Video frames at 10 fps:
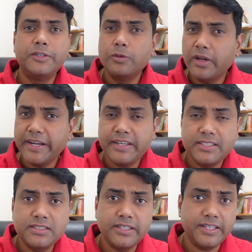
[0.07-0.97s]

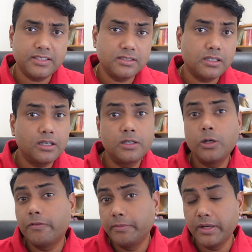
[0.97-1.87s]
United States is a country
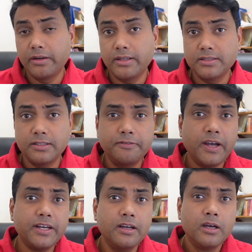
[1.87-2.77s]
of immigrants. In
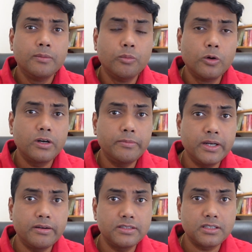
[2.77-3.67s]
fact, more
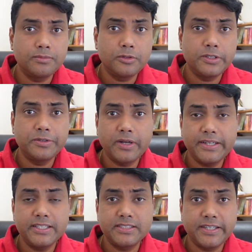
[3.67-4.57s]
immigrants come to the
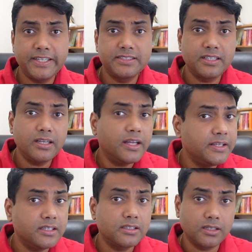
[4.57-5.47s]
United States than
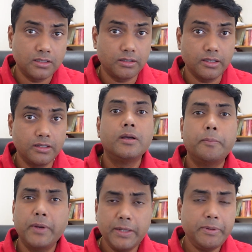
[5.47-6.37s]
any other country.
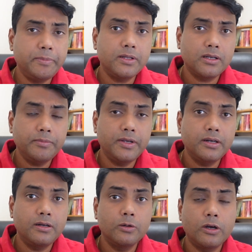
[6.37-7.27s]
Many people come
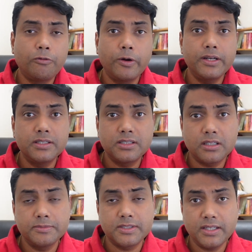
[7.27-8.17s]
here to avoid the
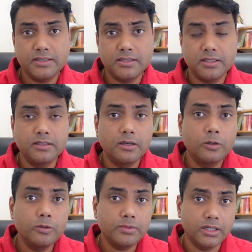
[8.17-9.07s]
circumstances in their
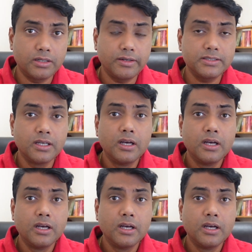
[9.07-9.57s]
home countries.